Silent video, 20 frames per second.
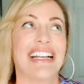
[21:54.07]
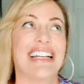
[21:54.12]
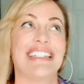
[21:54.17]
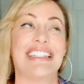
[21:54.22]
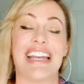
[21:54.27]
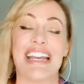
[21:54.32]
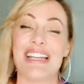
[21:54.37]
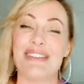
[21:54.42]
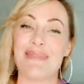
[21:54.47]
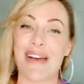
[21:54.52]

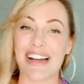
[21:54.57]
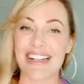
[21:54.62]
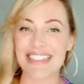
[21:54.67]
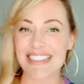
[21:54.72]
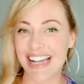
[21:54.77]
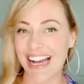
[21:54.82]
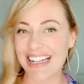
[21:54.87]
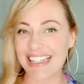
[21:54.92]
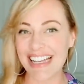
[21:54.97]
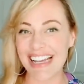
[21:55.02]
Taking Back
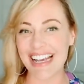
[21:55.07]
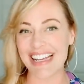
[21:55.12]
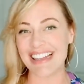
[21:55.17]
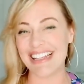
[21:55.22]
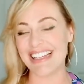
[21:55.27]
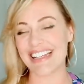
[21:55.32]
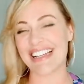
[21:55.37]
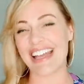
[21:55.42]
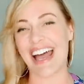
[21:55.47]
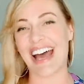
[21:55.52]
Sunday,
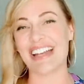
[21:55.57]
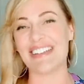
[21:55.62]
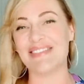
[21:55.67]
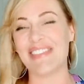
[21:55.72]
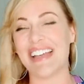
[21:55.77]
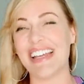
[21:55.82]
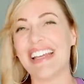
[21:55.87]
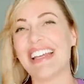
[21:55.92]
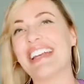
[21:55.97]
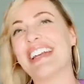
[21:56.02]
The
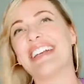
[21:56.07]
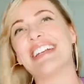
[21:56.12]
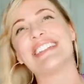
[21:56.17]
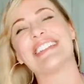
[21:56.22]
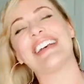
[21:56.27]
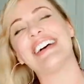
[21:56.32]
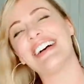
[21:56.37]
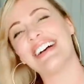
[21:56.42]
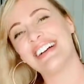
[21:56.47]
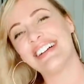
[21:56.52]
Academy is,
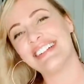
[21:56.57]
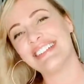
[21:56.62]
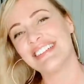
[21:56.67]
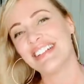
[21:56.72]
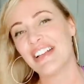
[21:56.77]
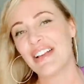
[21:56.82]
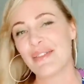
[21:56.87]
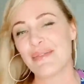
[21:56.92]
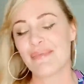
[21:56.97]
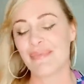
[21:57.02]

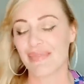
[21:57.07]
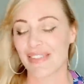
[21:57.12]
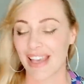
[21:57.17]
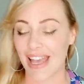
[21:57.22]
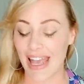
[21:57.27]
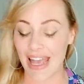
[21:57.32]
ah!